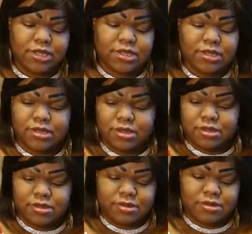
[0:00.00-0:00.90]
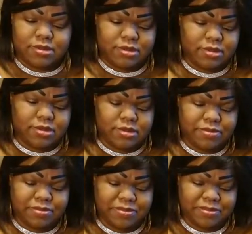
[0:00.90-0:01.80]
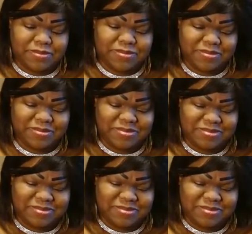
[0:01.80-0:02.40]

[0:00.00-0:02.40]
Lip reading: [no speech]